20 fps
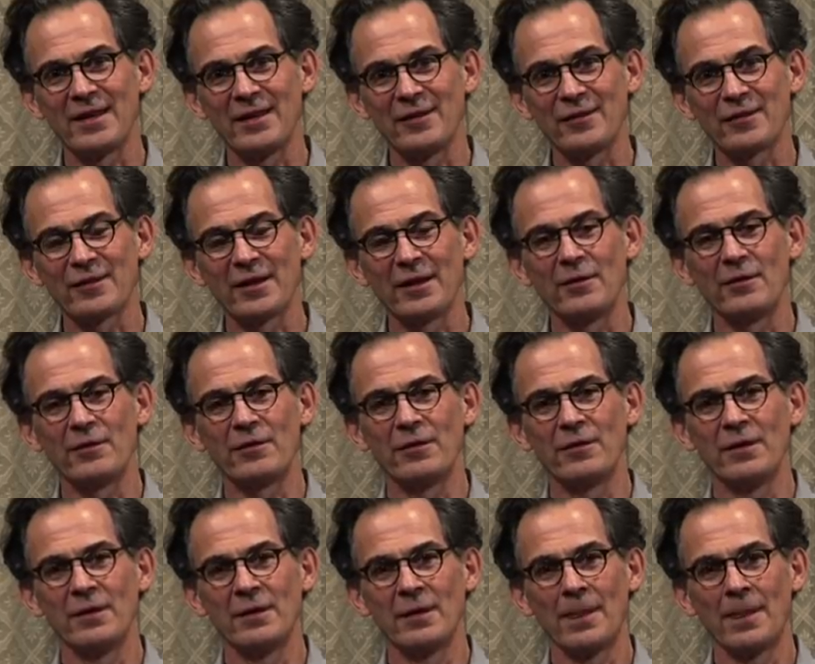itself,
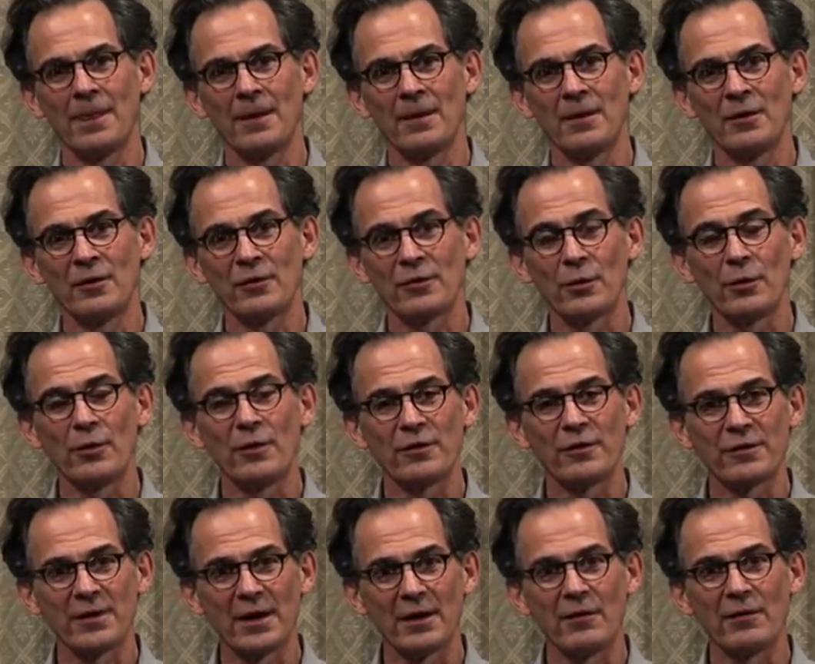so the
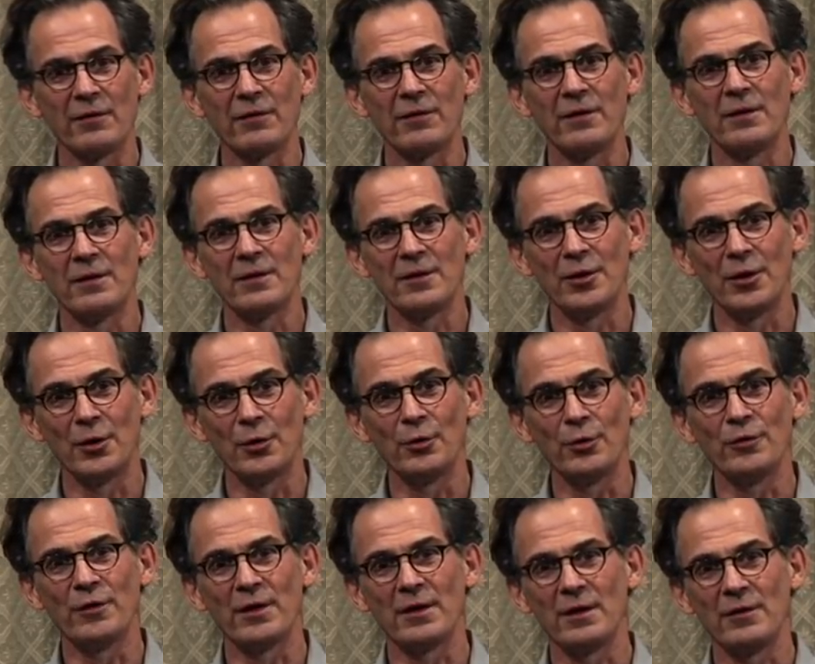self
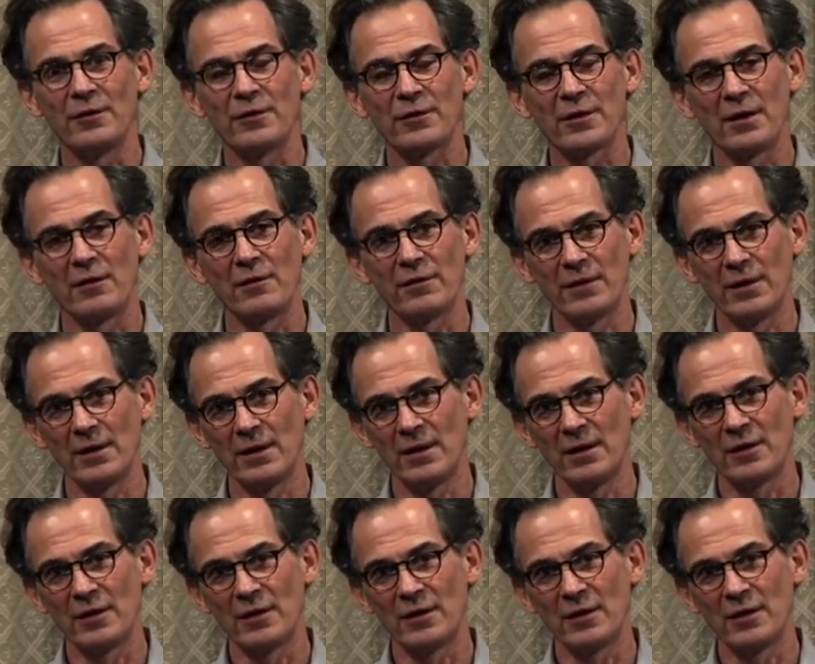knows itself